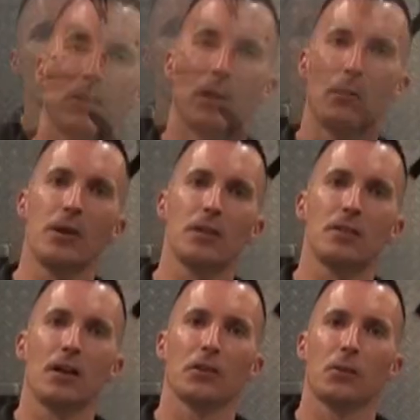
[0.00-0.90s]
The
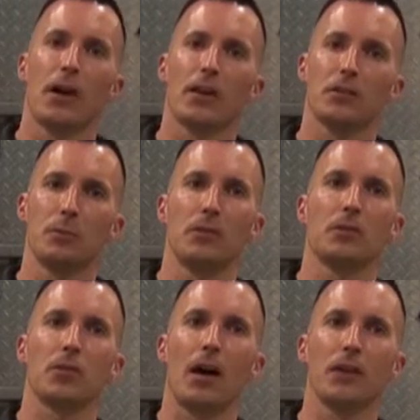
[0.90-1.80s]
combination nozzle has to be
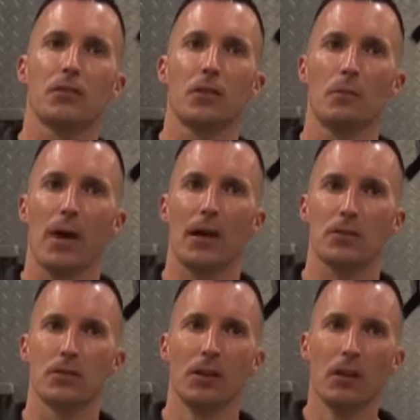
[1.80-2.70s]
sized to
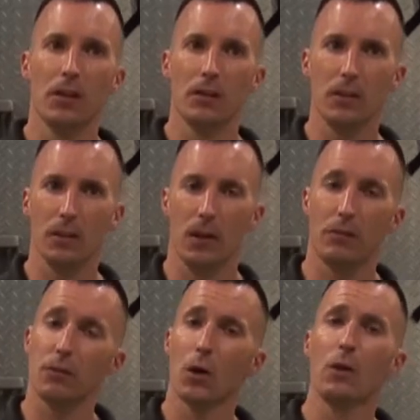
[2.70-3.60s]
match the uh,
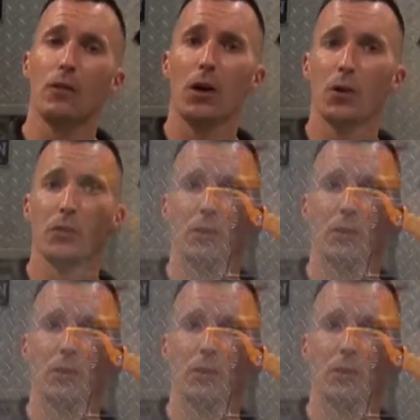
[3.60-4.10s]
flow of the hose